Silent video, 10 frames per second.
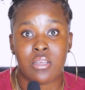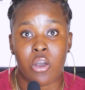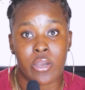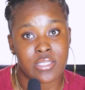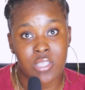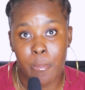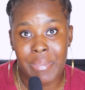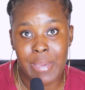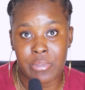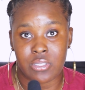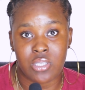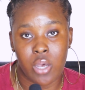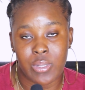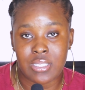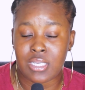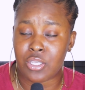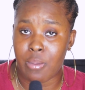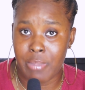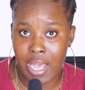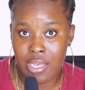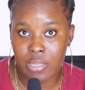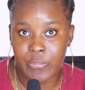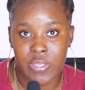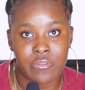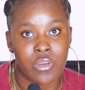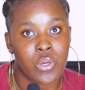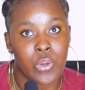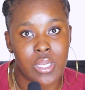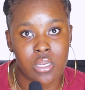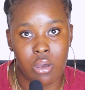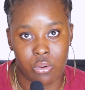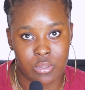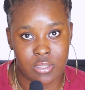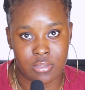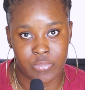or some paper towels in your bag if you're going out